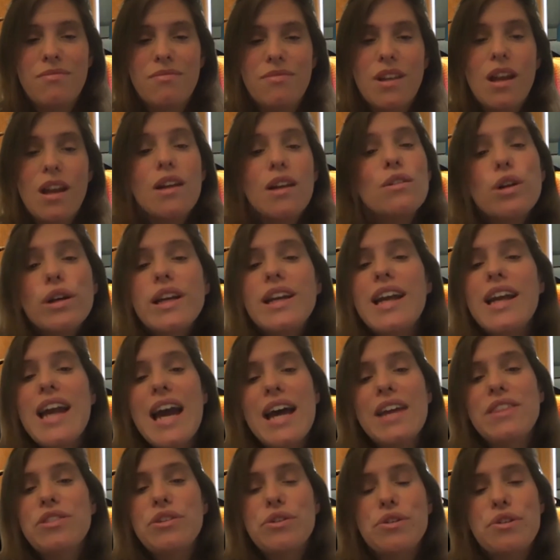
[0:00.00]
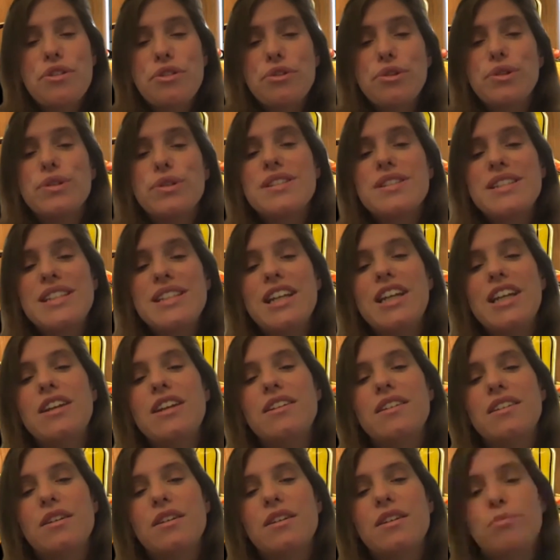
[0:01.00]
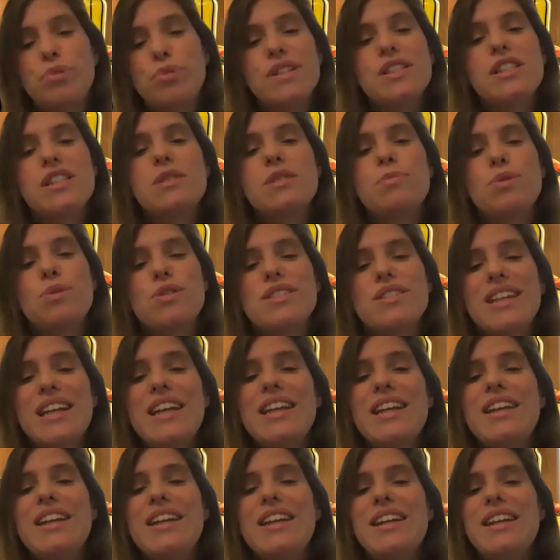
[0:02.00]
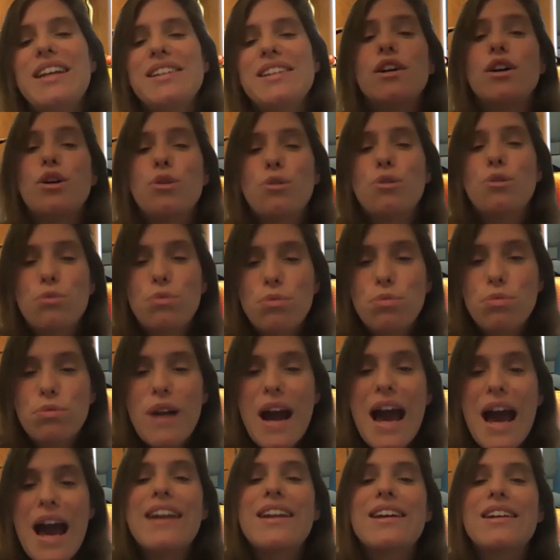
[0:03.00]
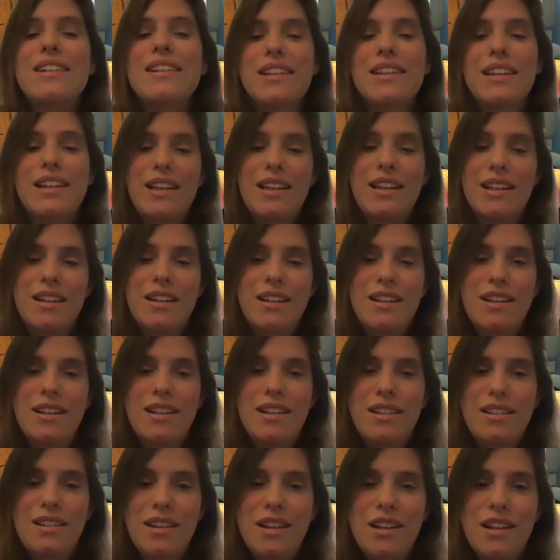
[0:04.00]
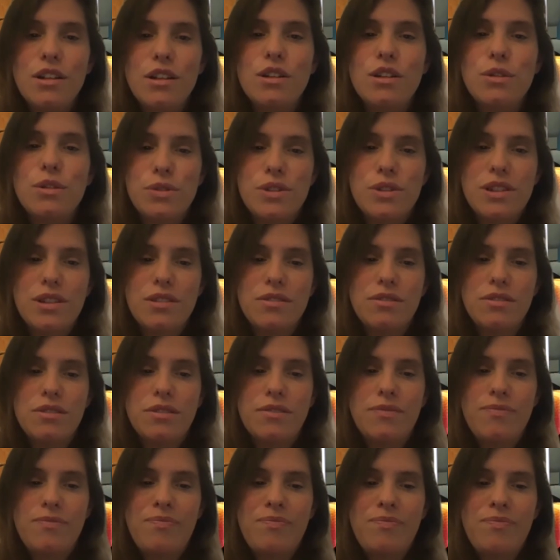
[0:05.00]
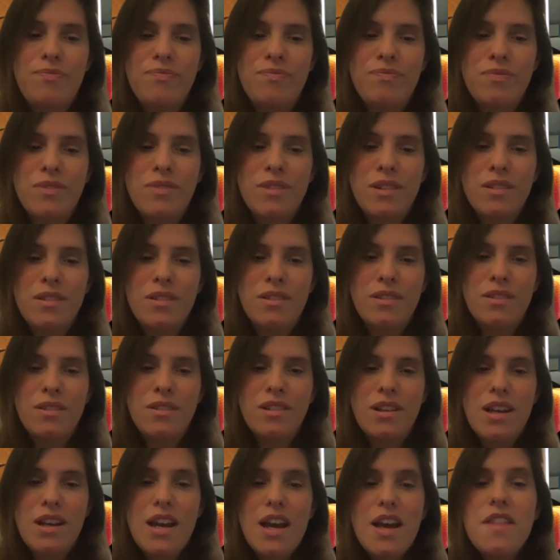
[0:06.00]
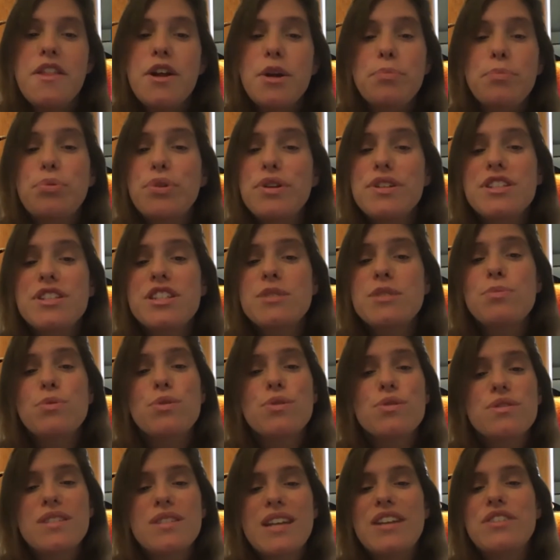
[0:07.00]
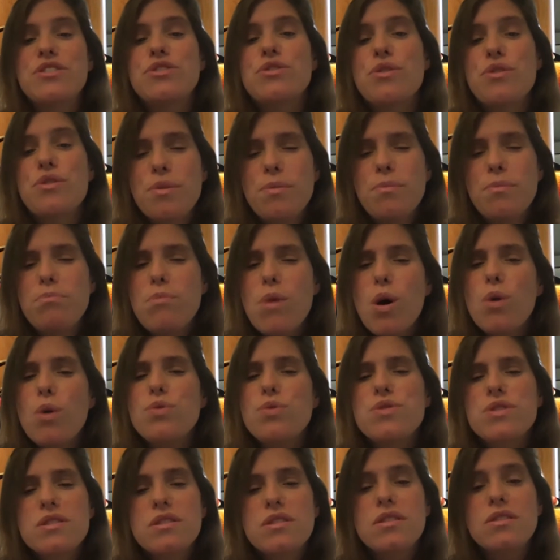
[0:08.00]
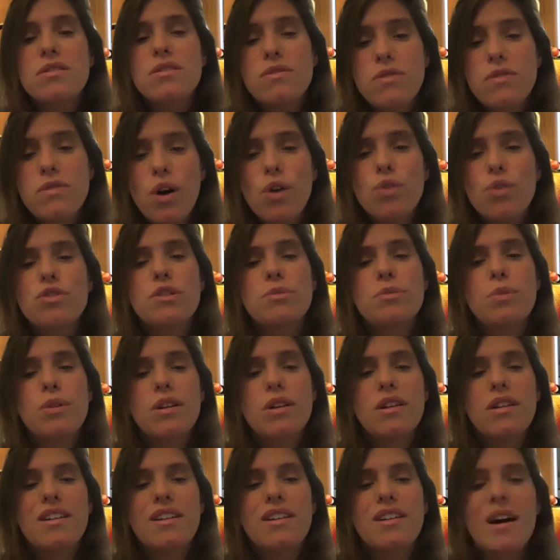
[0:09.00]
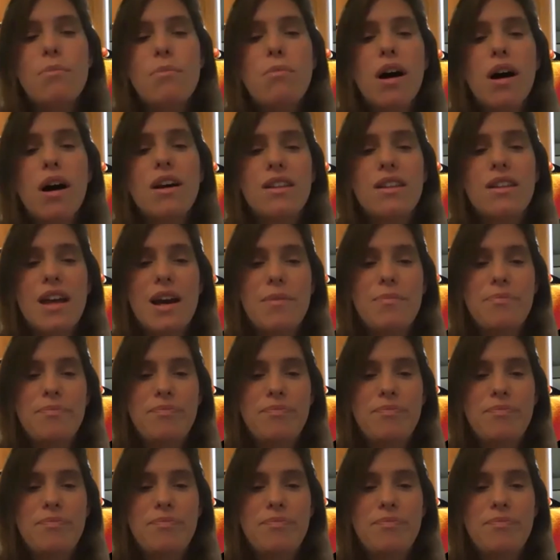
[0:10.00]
Looking at their 13 principles, it is radically inclusive. Their principles center the most vulnerable among them: